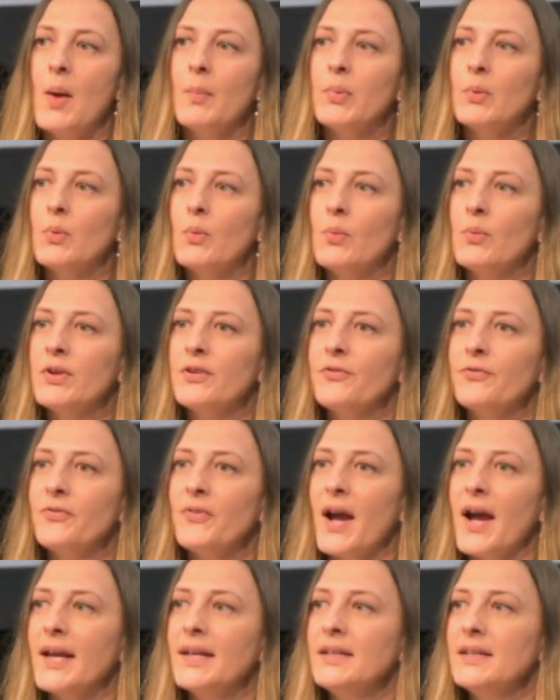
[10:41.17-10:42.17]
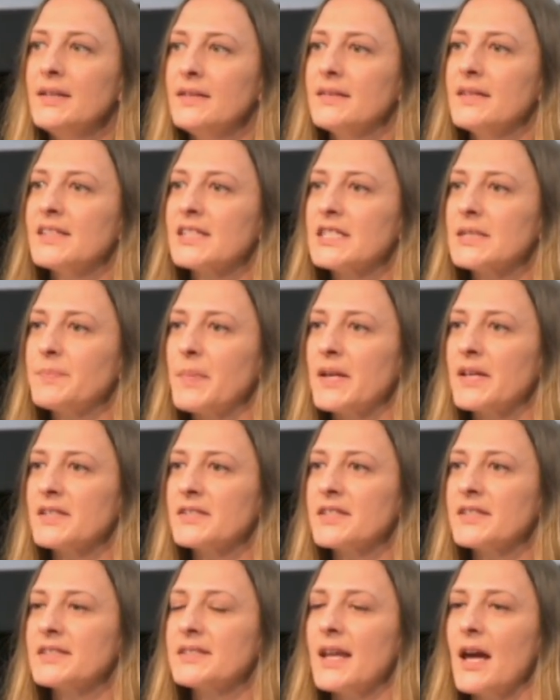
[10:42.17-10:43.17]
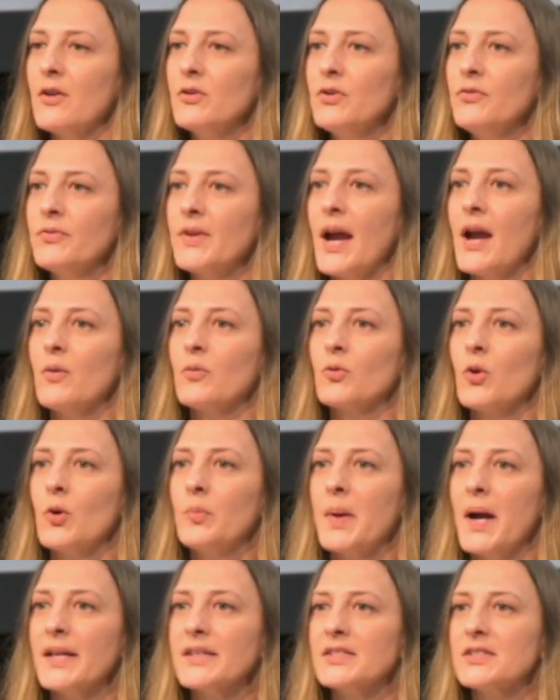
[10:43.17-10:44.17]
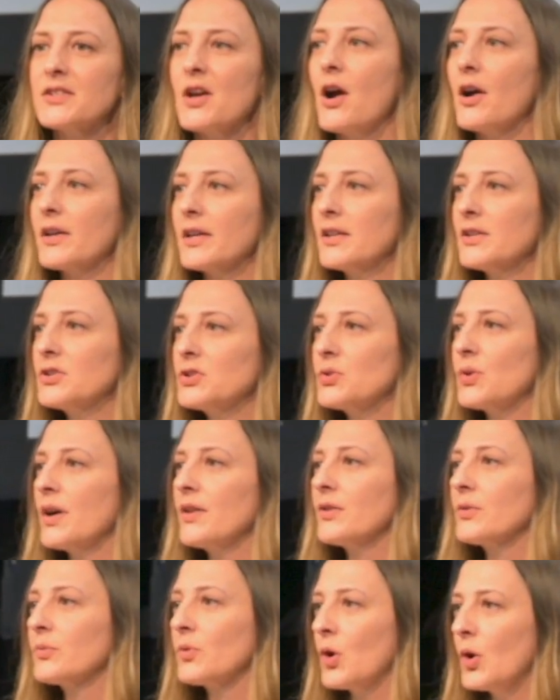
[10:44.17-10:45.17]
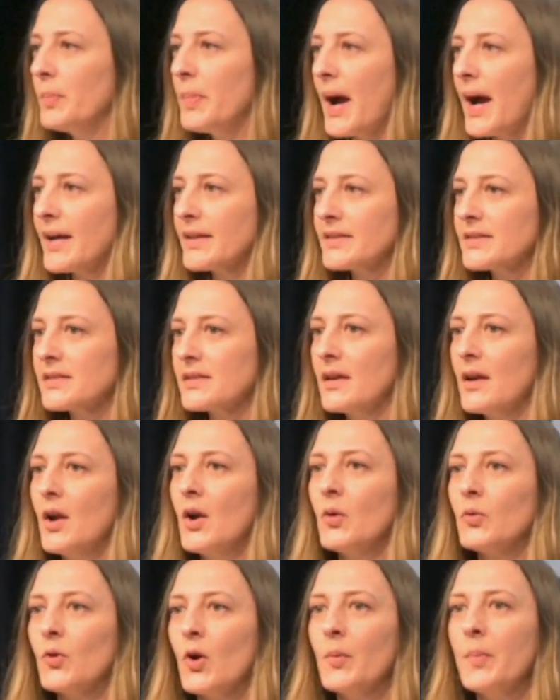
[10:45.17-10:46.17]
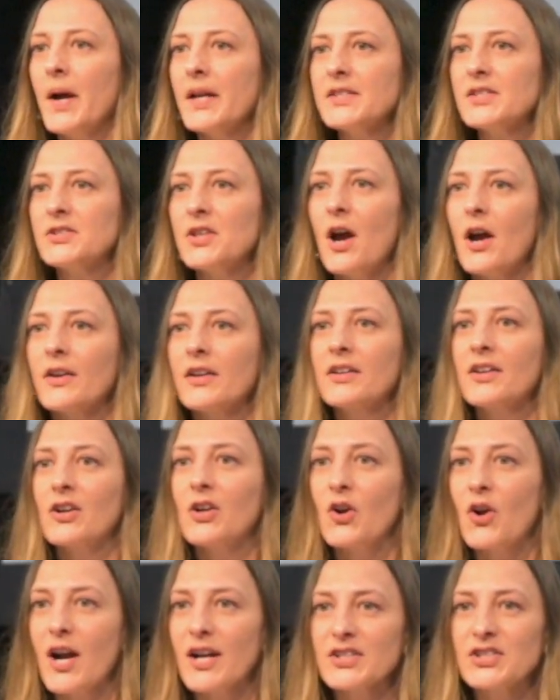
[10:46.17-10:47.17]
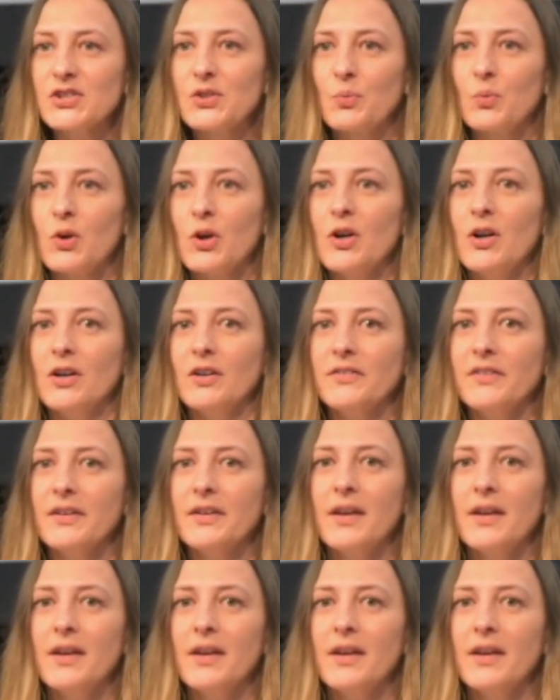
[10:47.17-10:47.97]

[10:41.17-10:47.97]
But what we find in this space is now you've got robots talking to other robots, robots talking across the world.